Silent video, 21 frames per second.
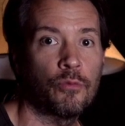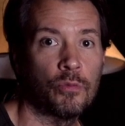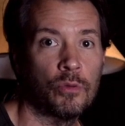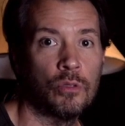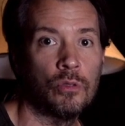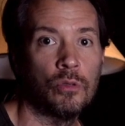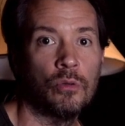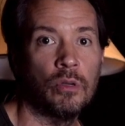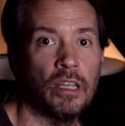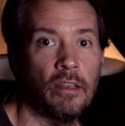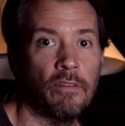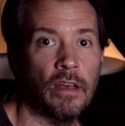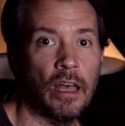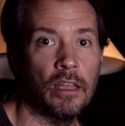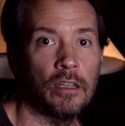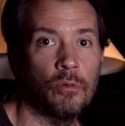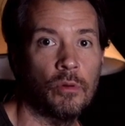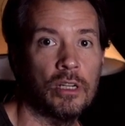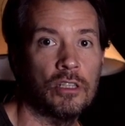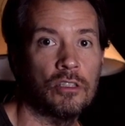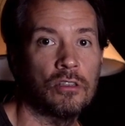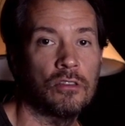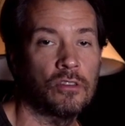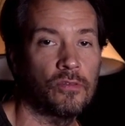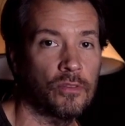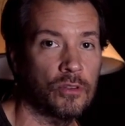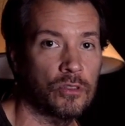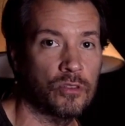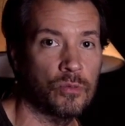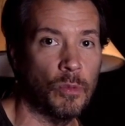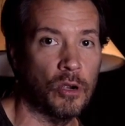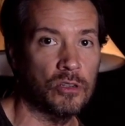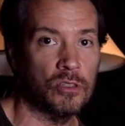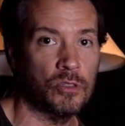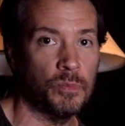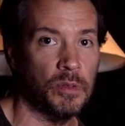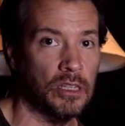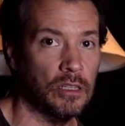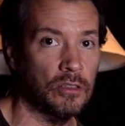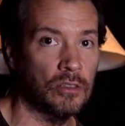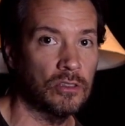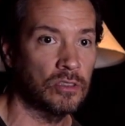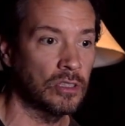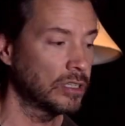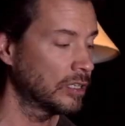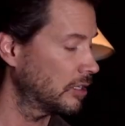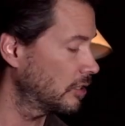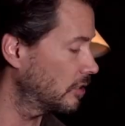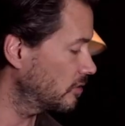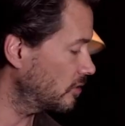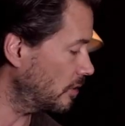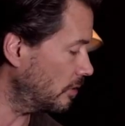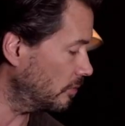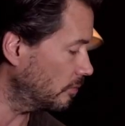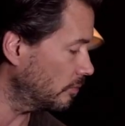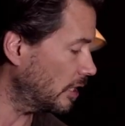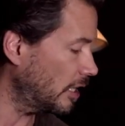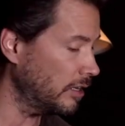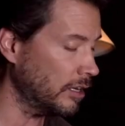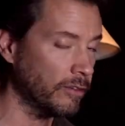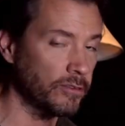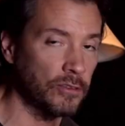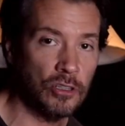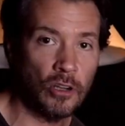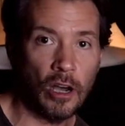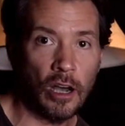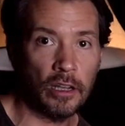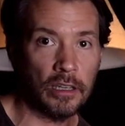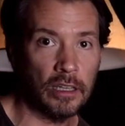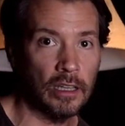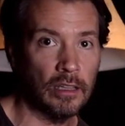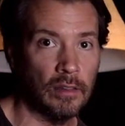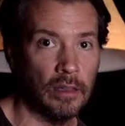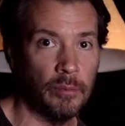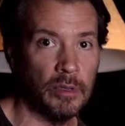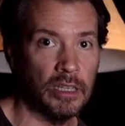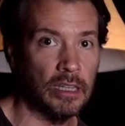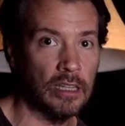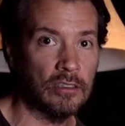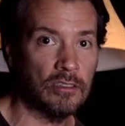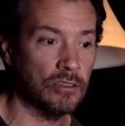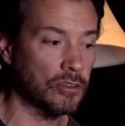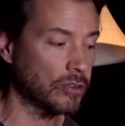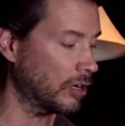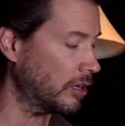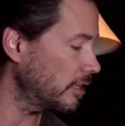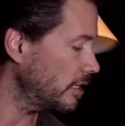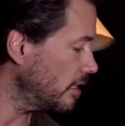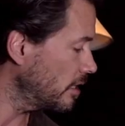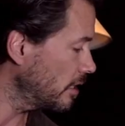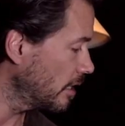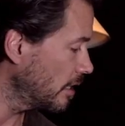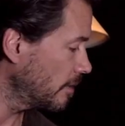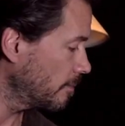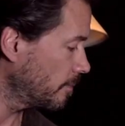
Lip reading: through evaluations for smart speakers. So enough talking, let me get started.